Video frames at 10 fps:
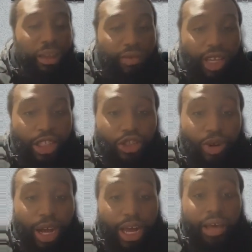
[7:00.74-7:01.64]
any
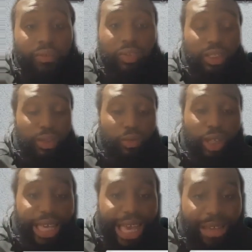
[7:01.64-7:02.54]
drive, doesn't
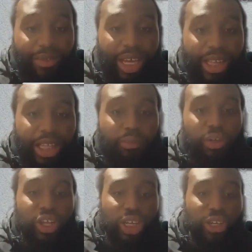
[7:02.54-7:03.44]
really have anything
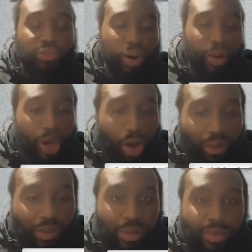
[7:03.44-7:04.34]
productive going on
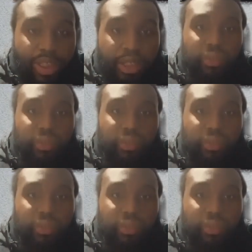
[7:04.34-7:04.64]
for themselves.